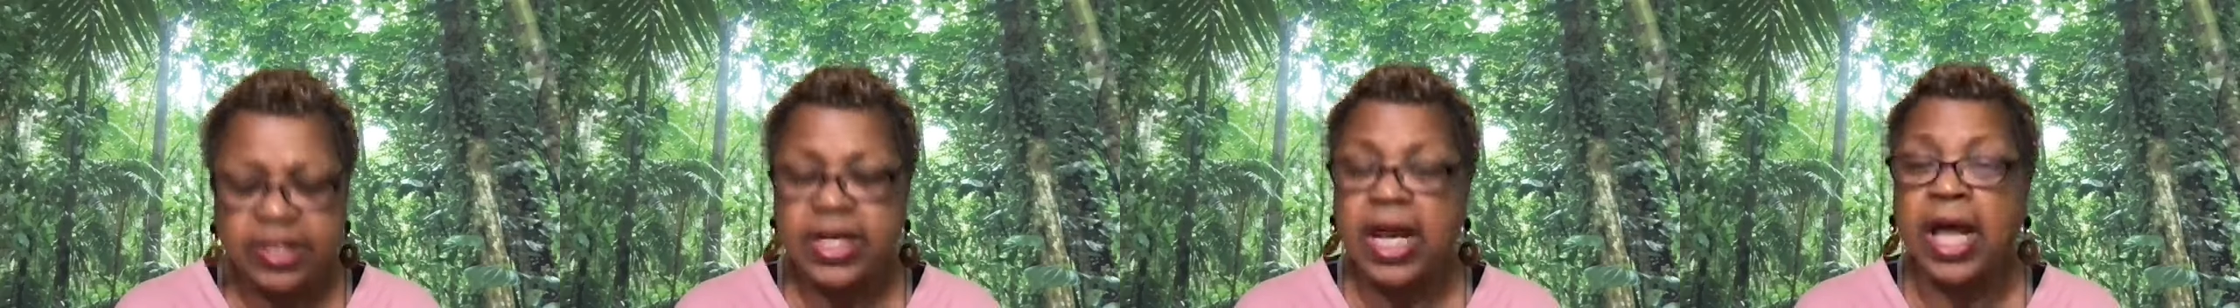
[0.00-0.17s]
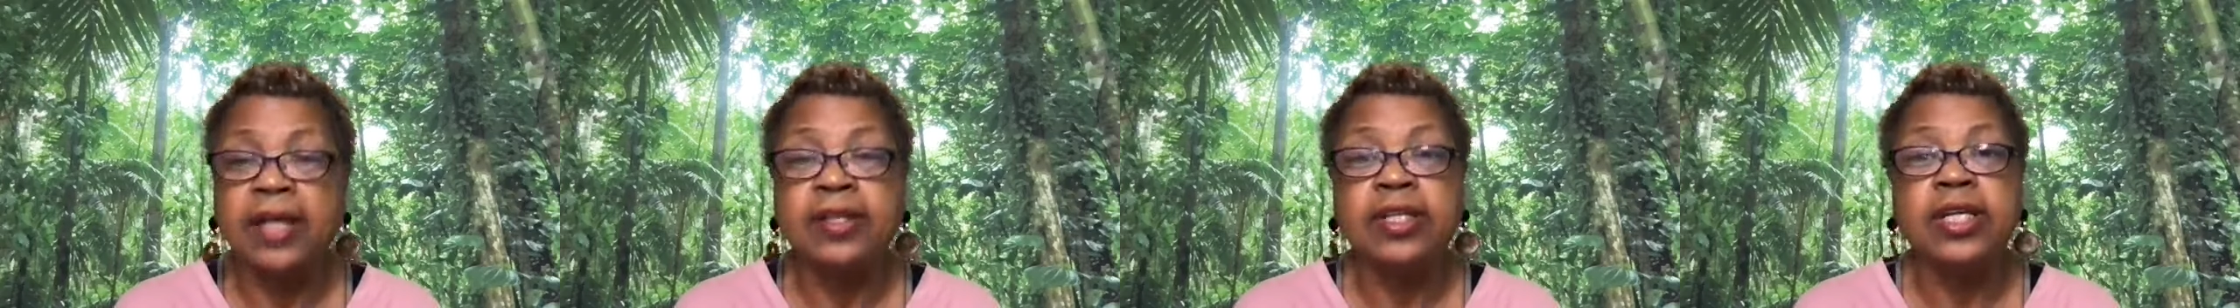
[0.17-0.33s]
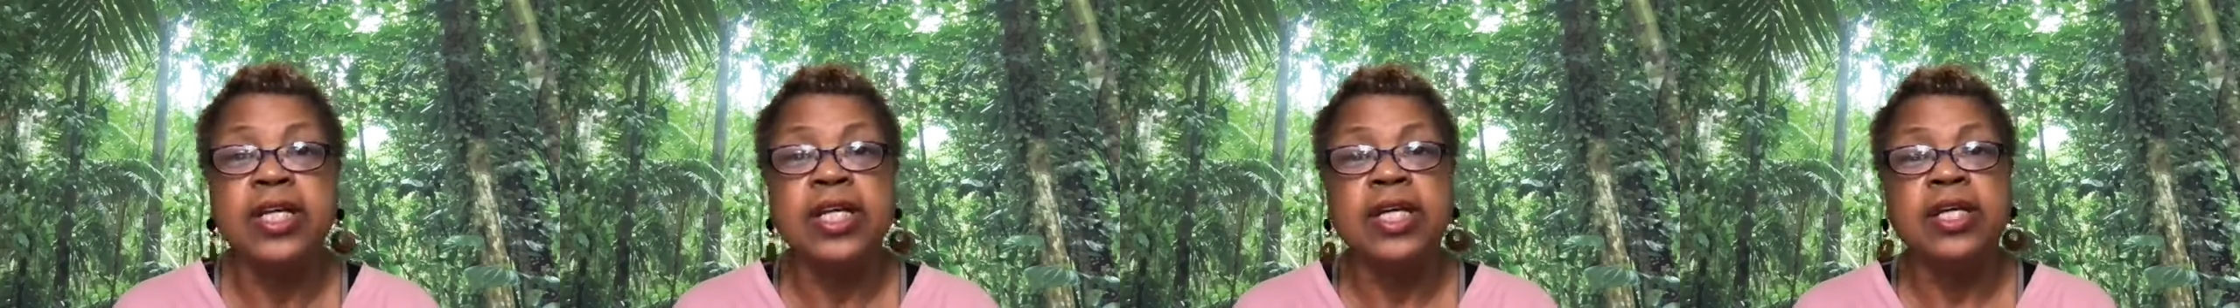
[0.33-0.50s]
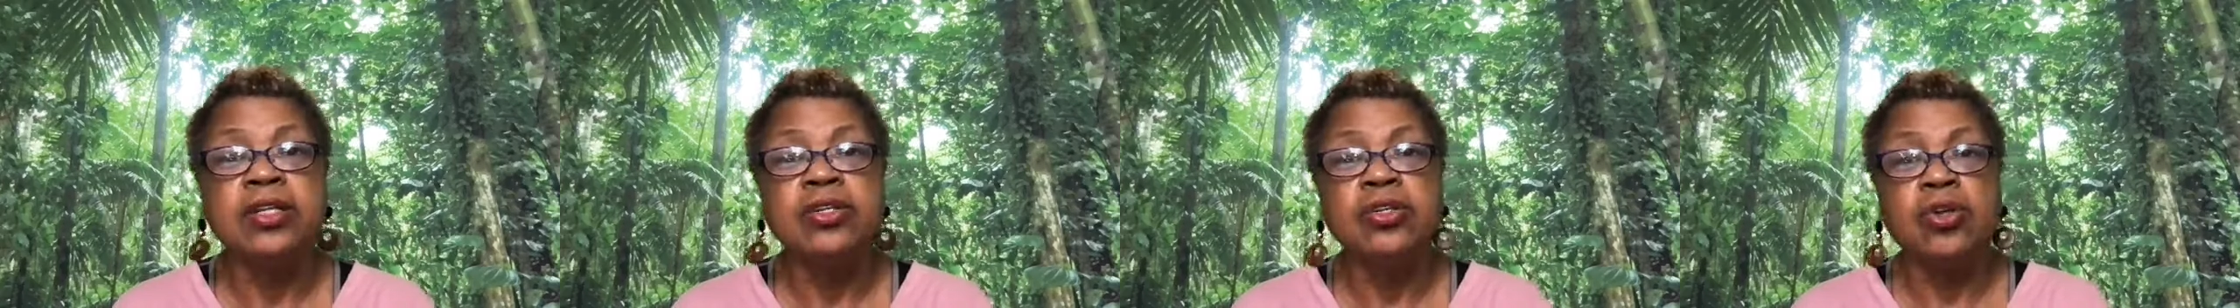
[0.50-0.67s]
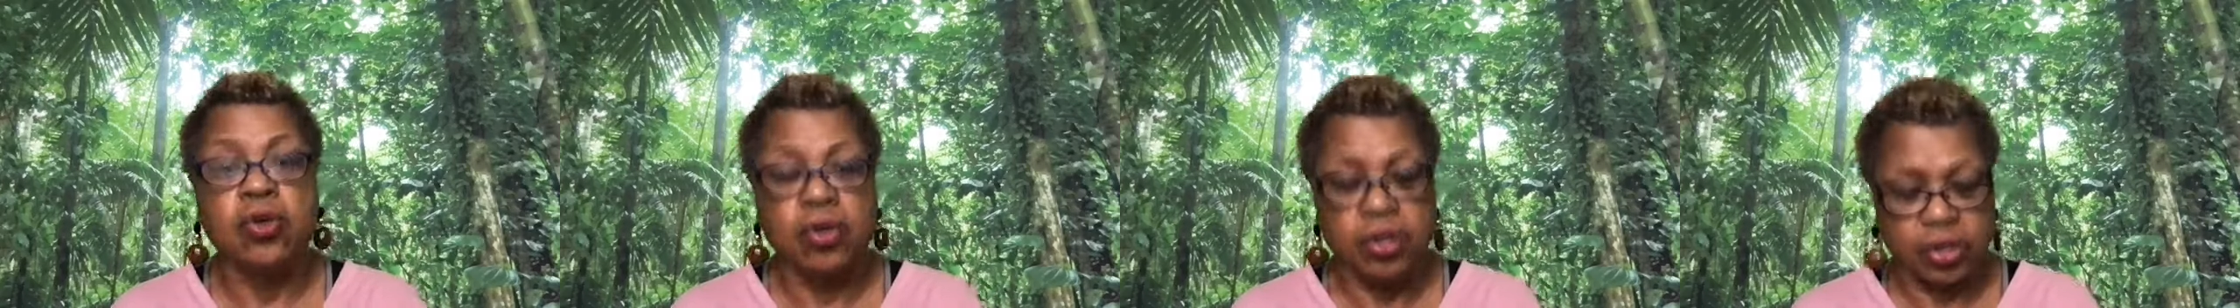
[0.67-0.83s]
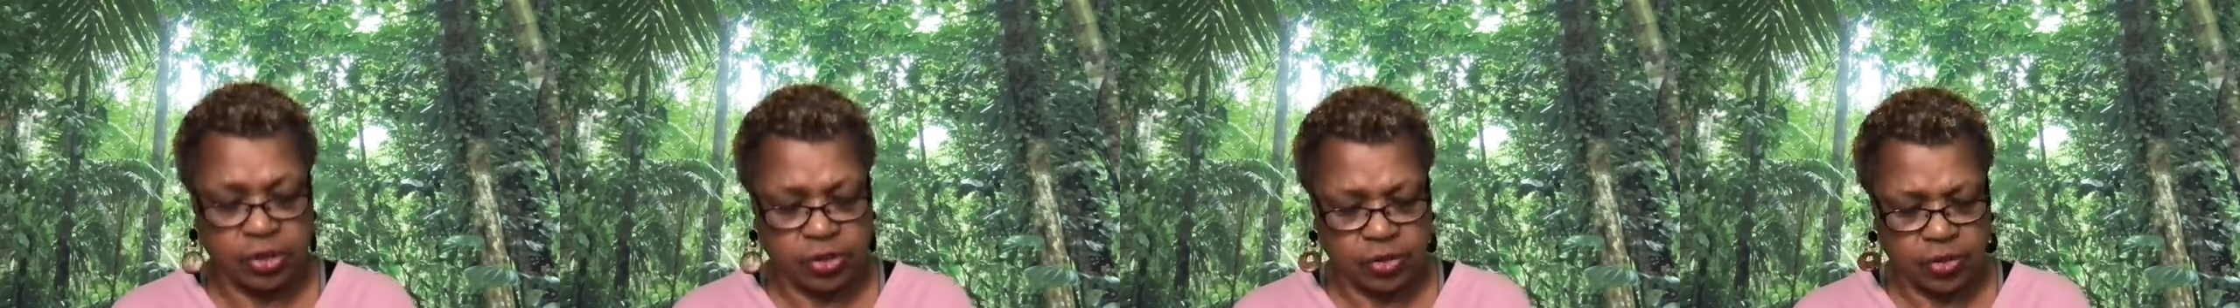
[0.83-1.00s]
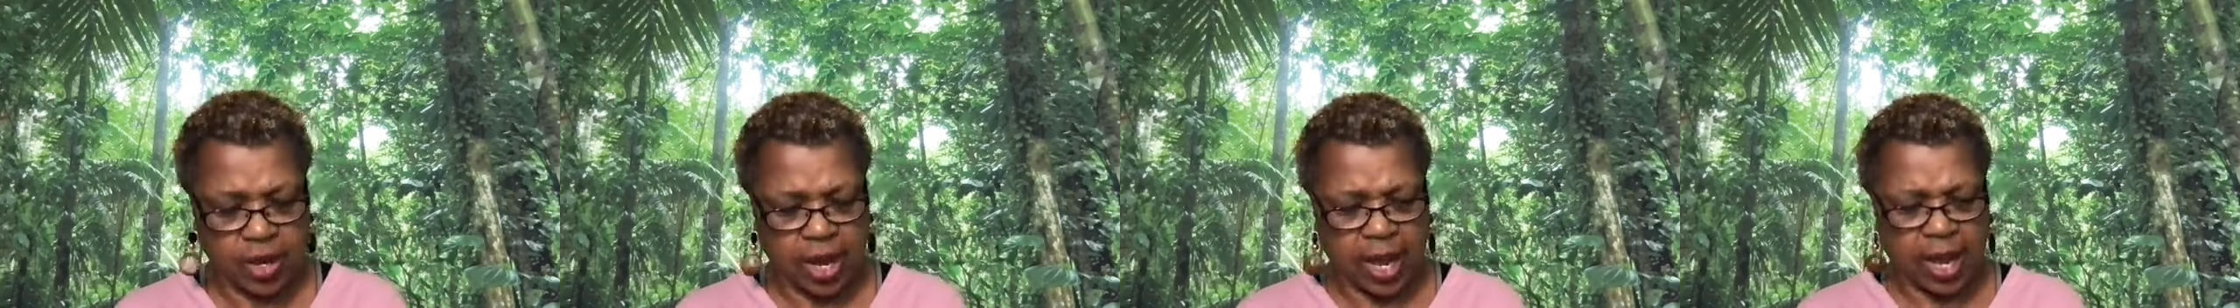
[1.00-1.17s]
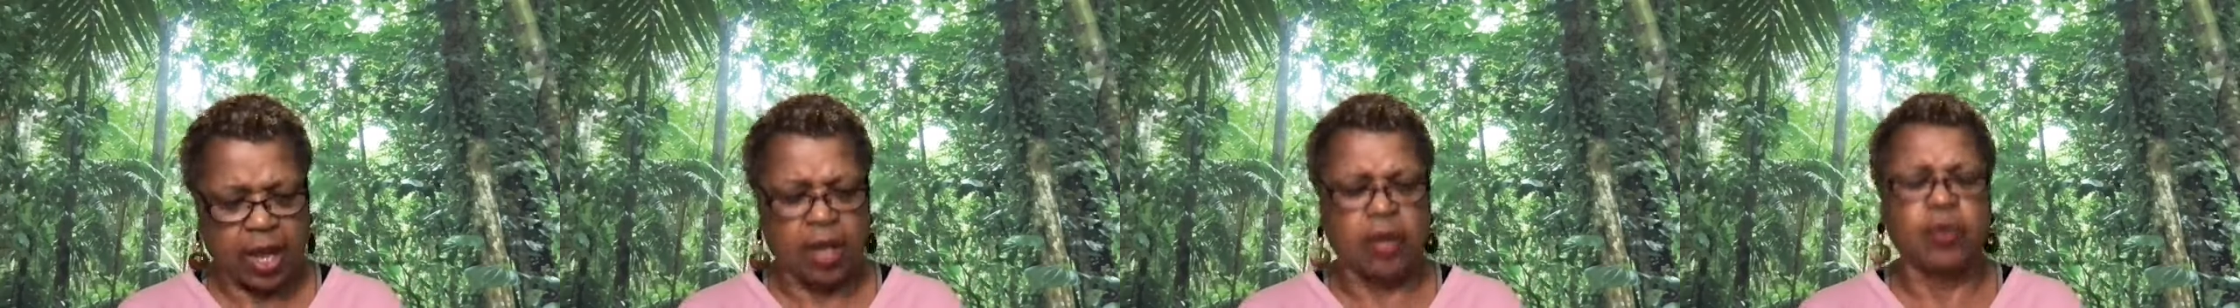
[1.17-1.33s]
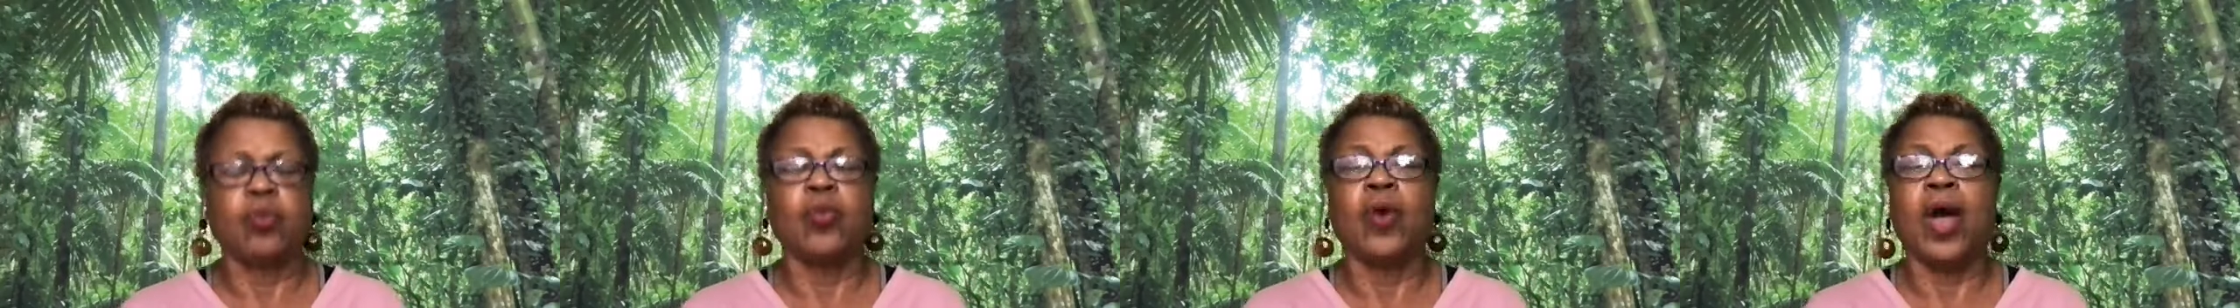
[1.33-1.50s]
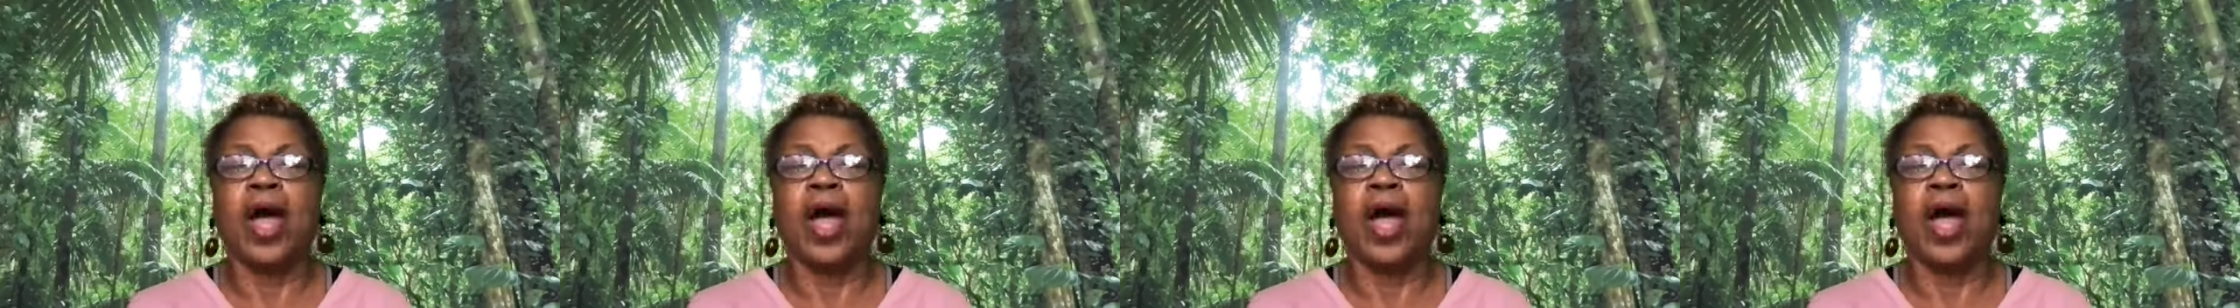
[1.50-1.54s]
neither indoors or out.